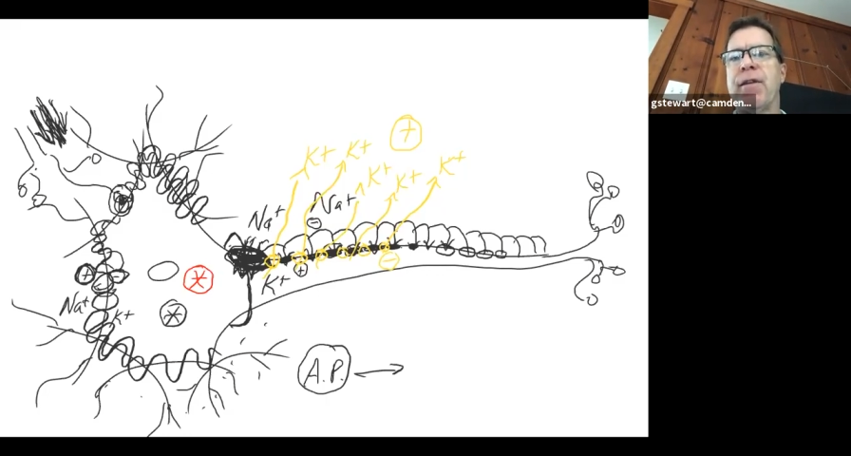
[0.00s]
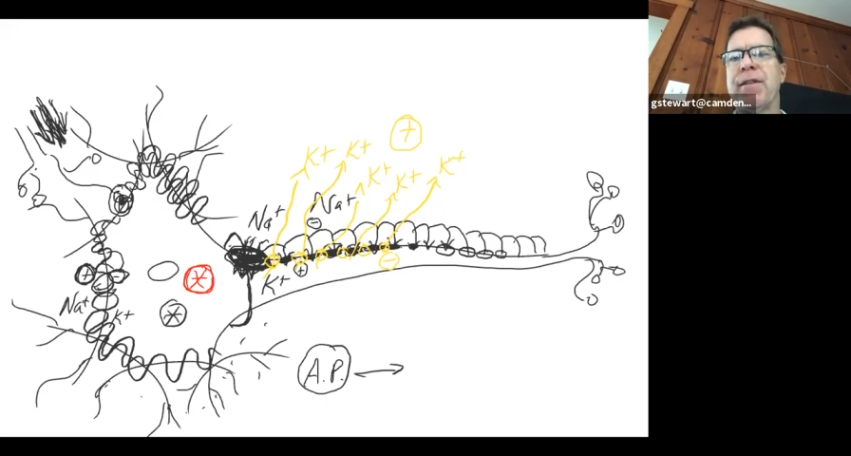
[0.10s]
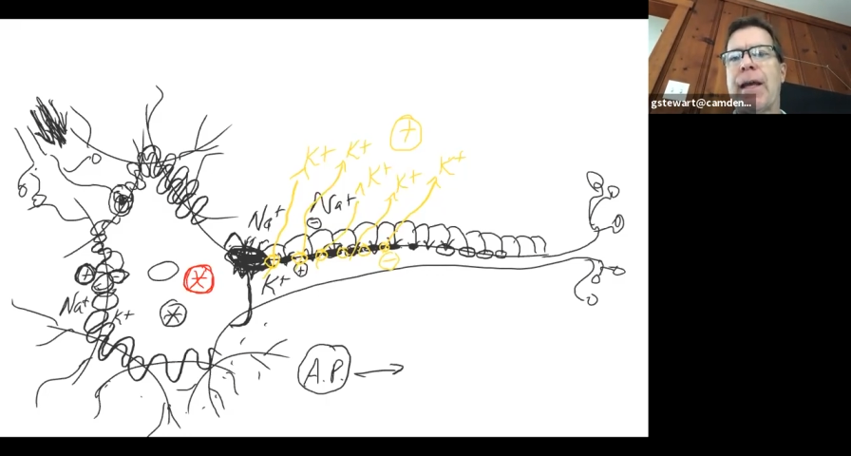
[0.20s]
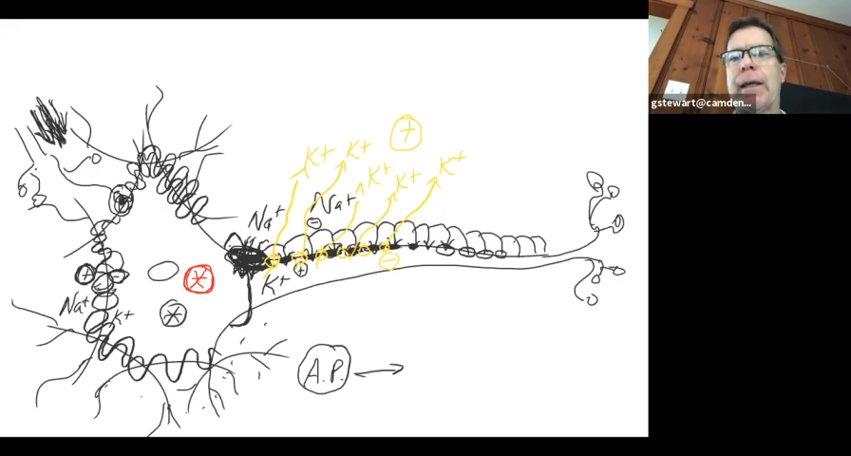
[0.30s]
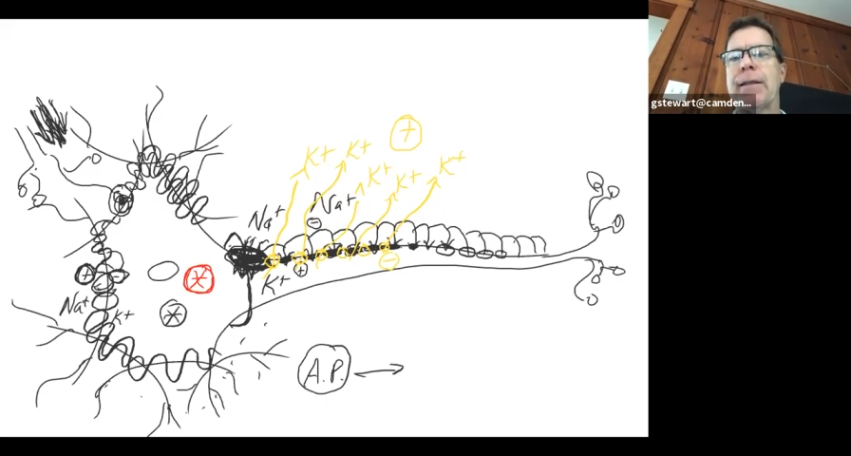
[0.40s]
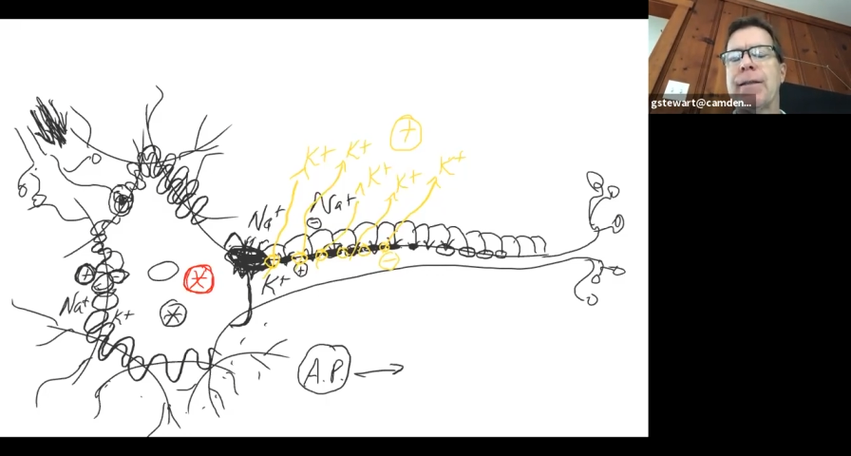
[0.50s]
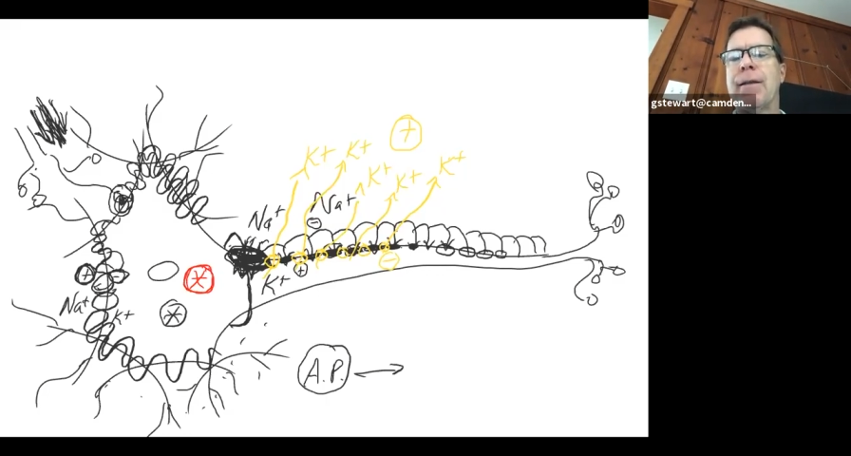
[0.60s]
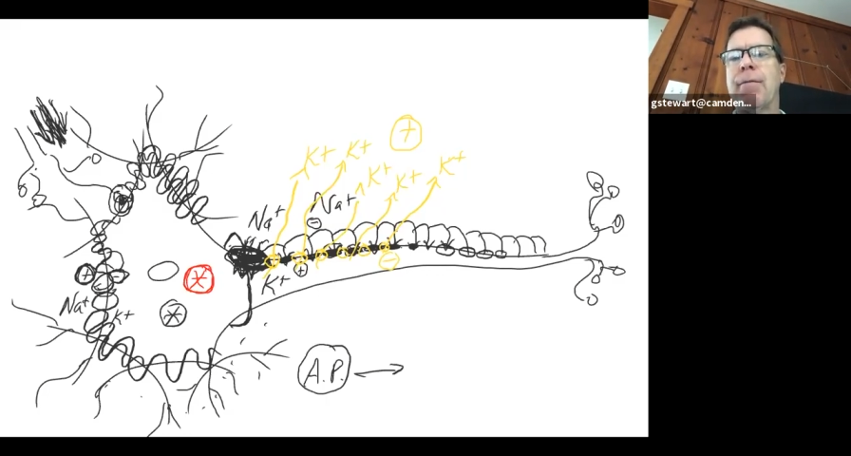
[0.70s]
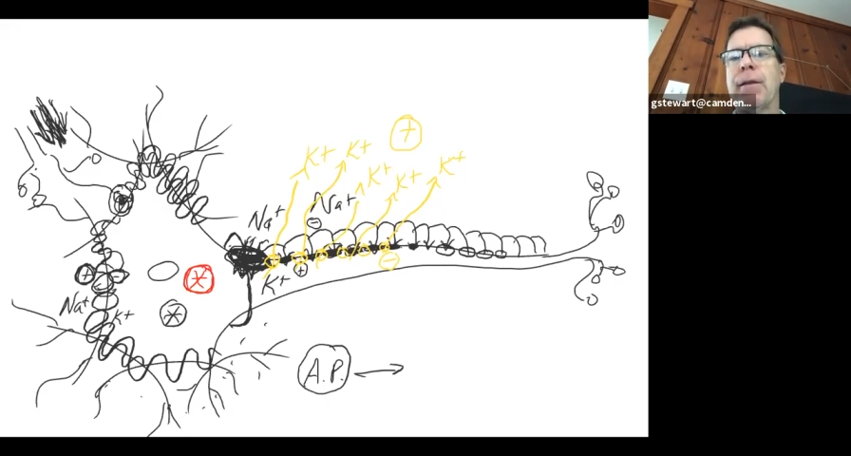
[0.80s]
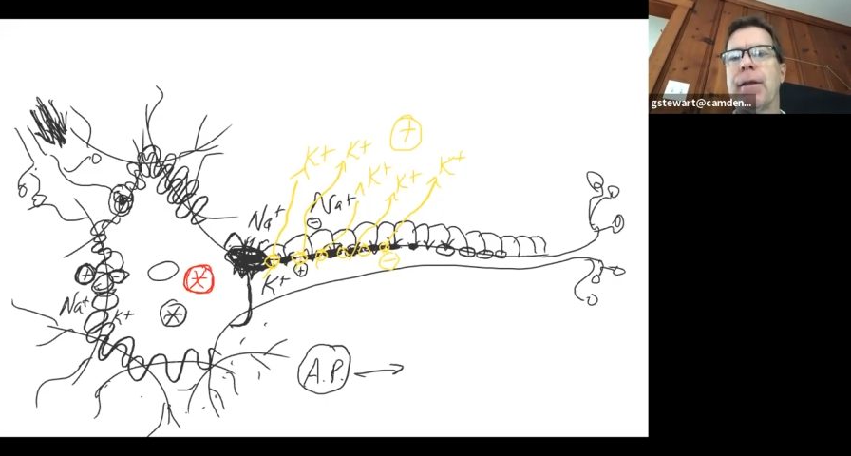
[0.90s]
second
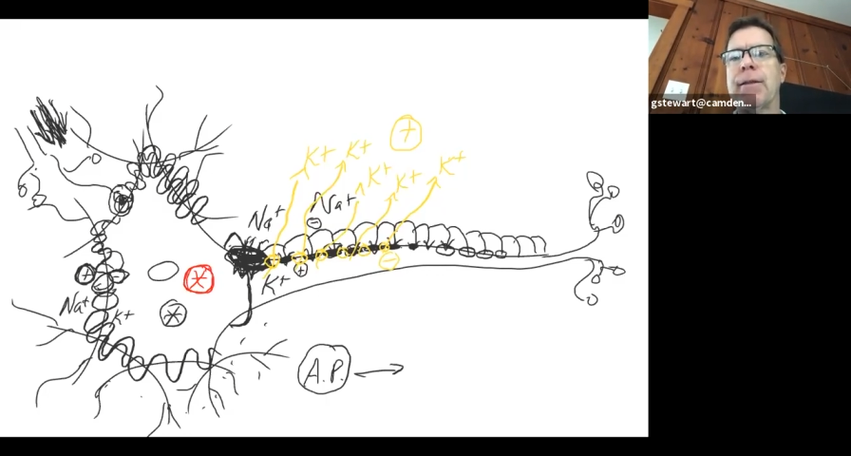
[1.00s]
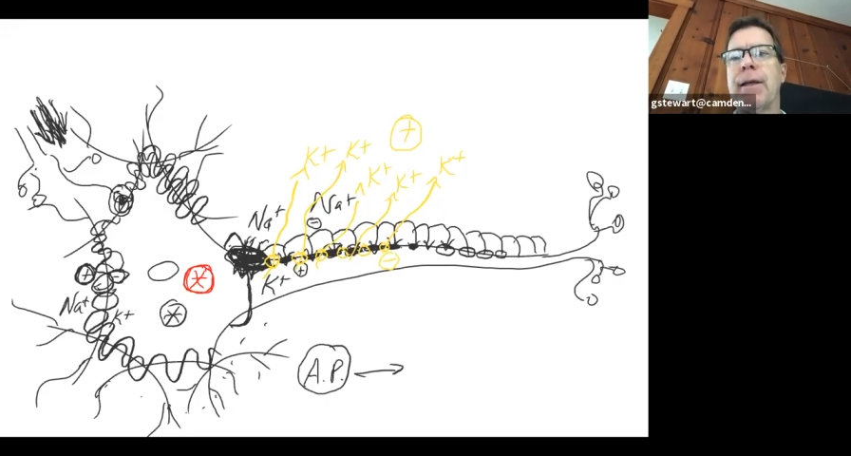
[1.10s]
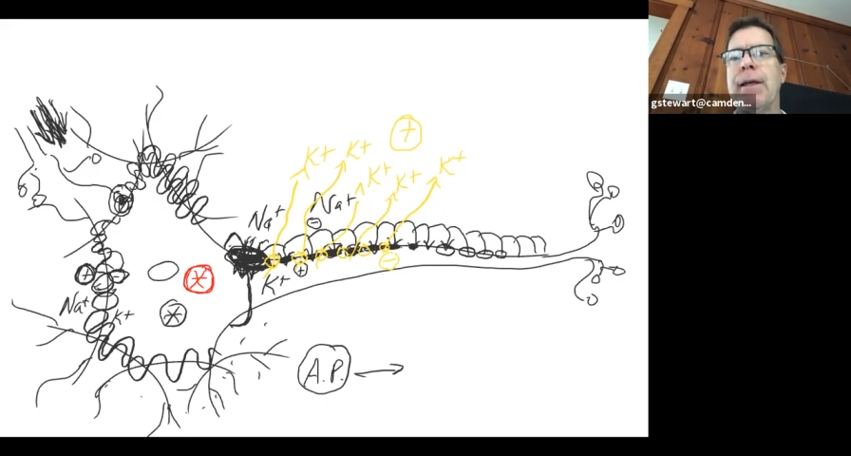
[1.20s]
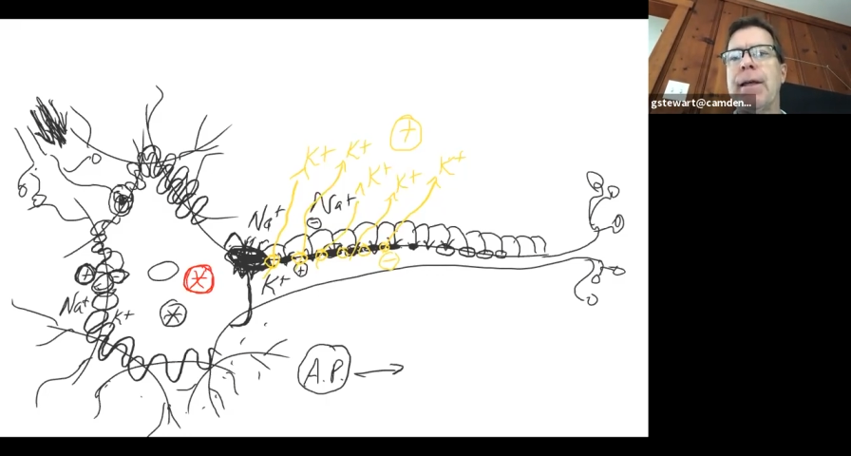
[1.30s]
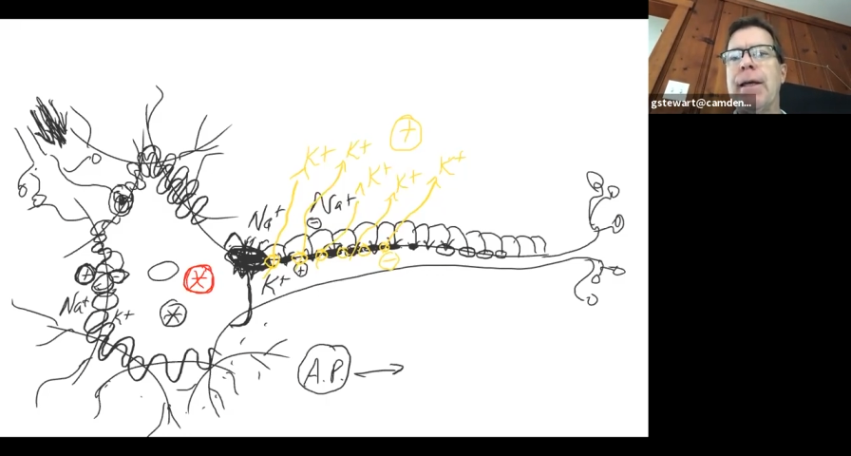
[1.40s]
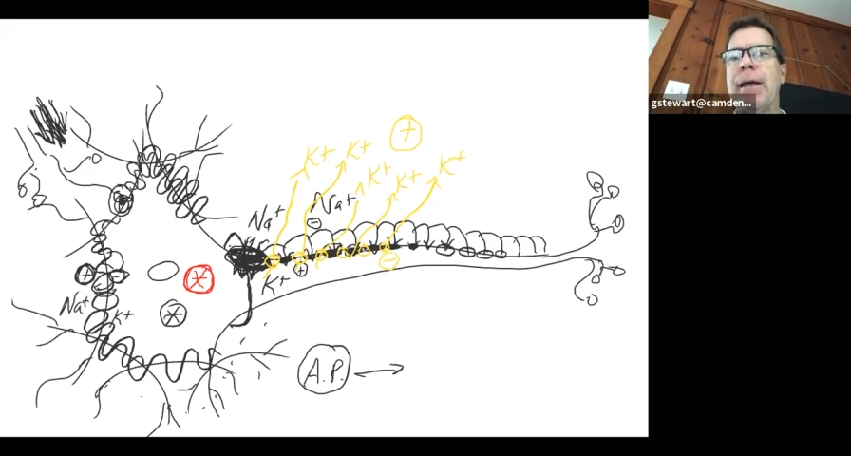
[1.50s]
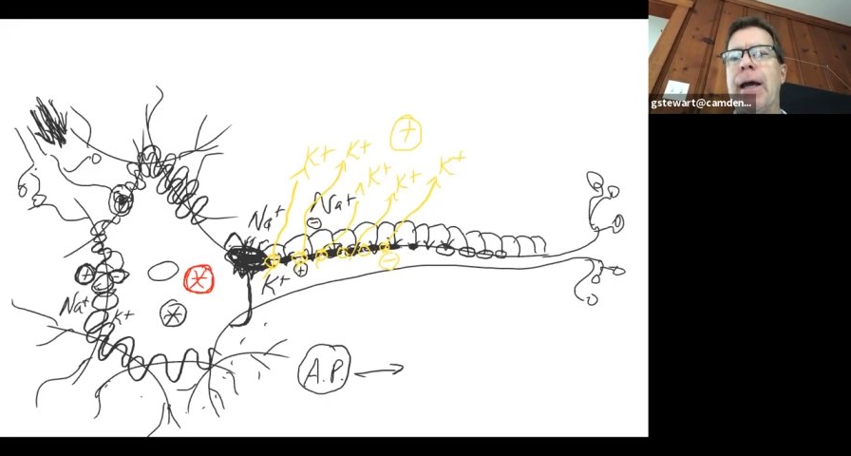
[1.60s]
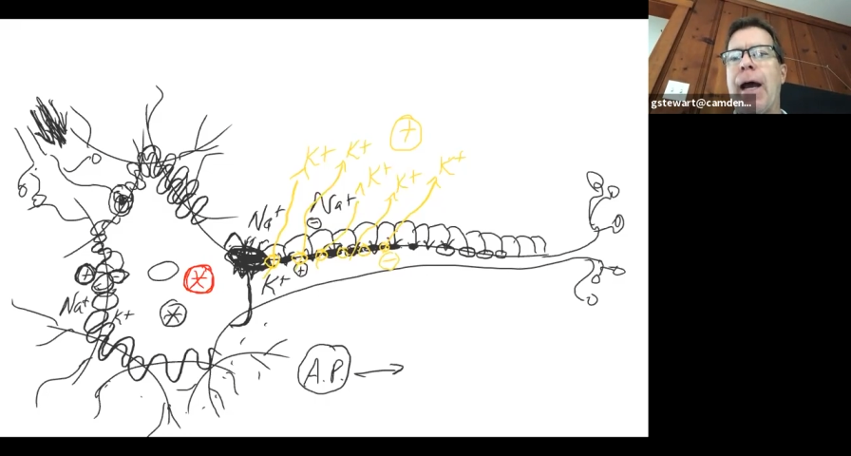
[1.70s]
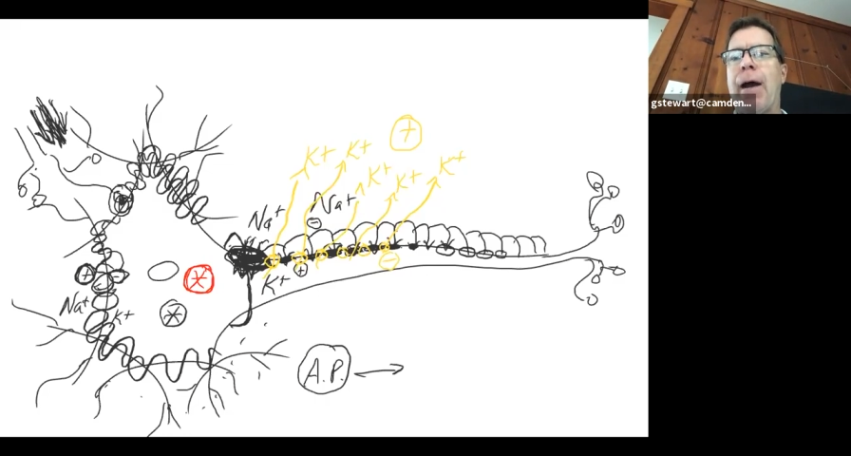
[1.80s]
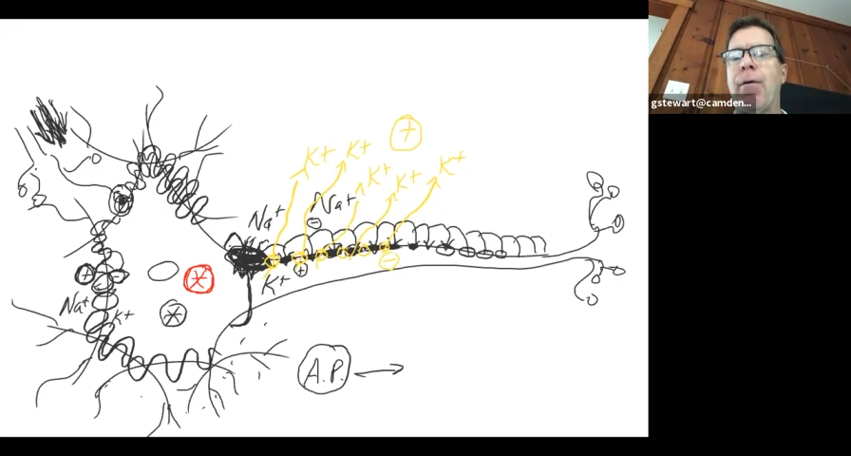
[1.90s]
stimulus.
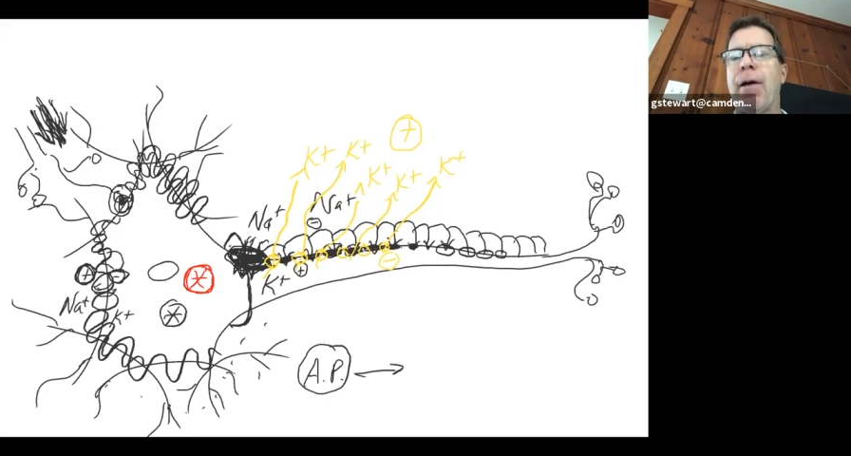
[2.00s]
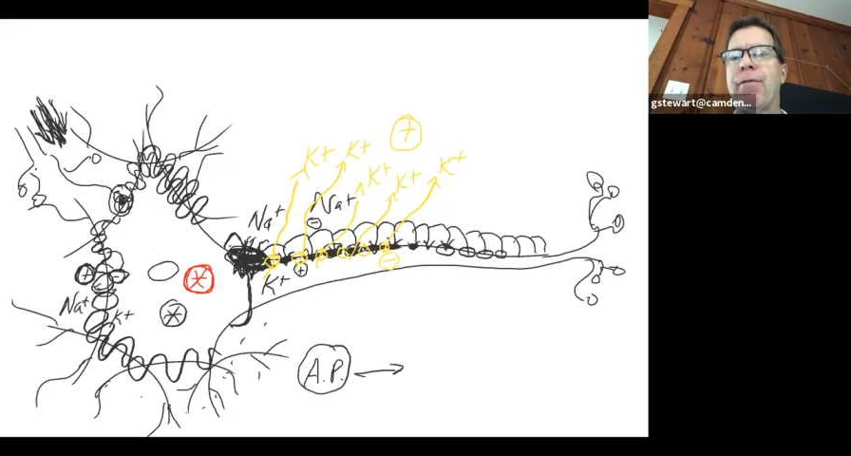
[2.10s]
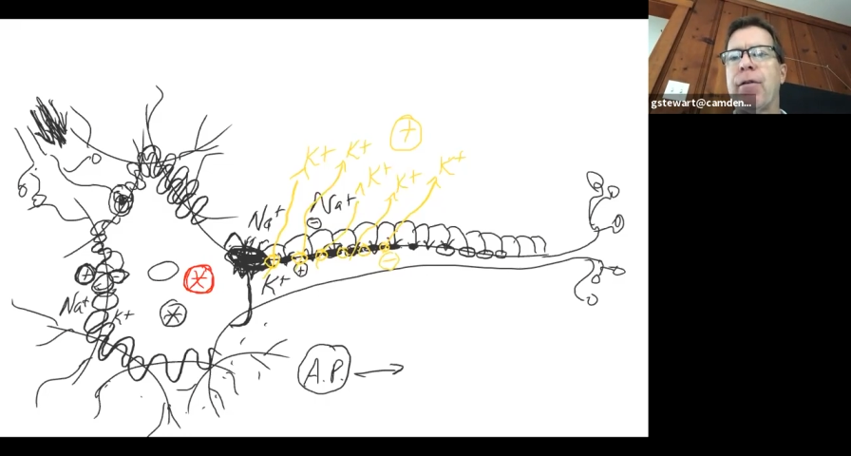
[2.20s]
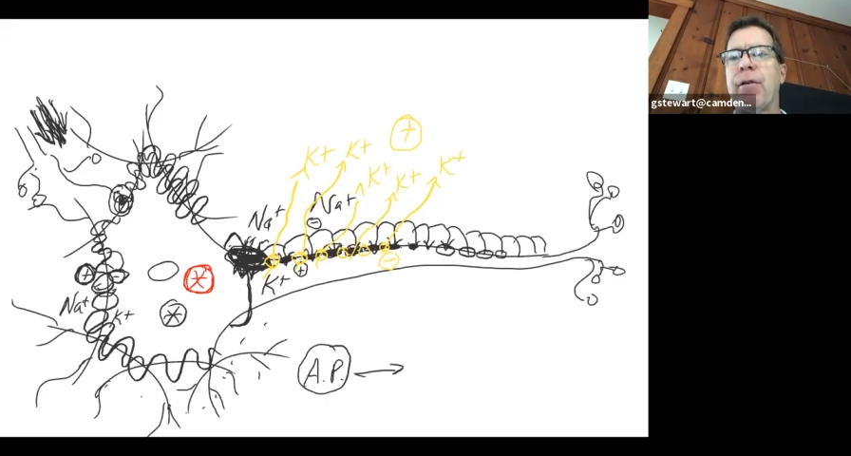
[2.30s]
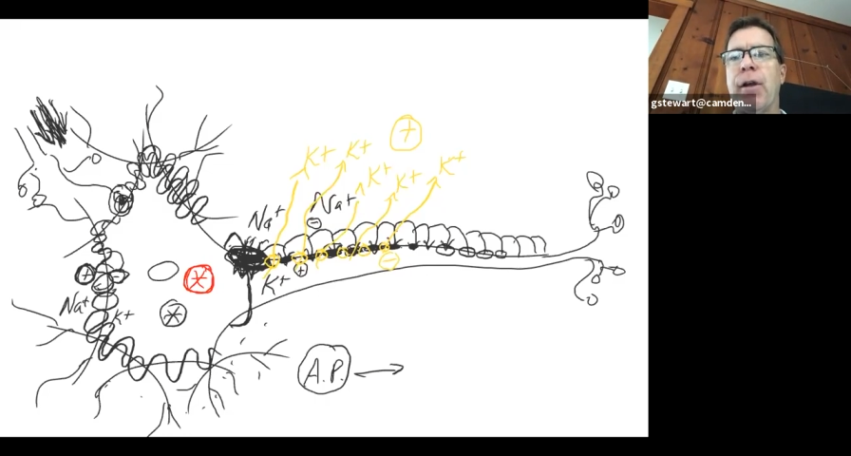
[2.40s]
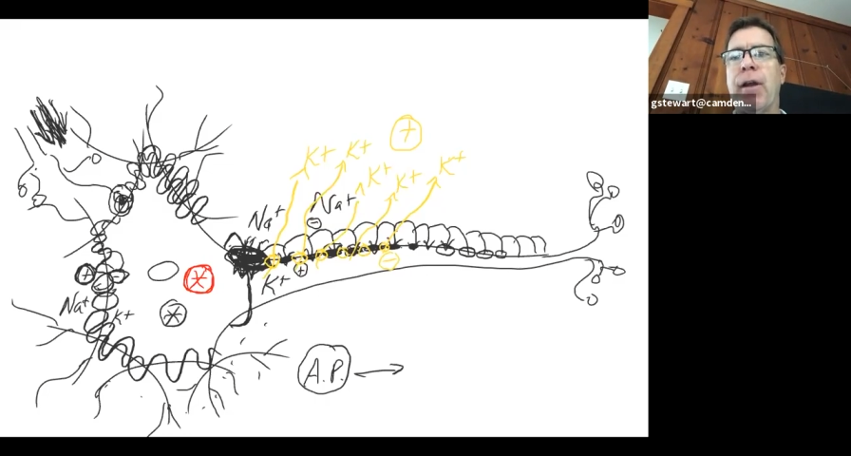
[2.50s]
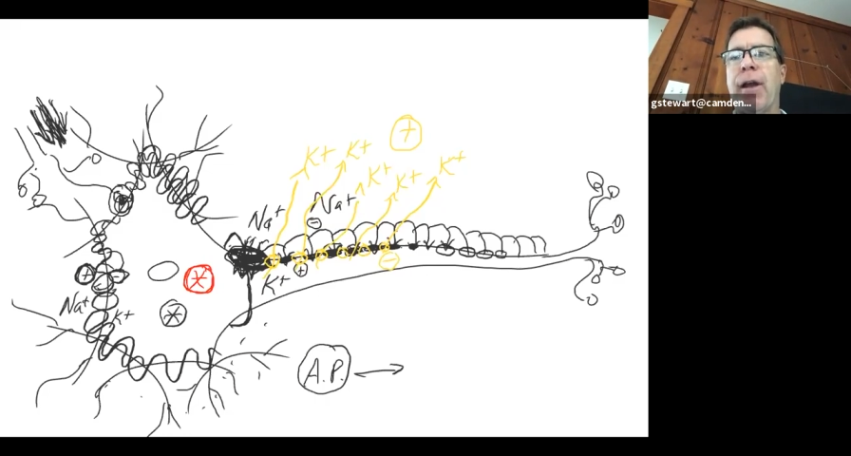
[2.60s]
However,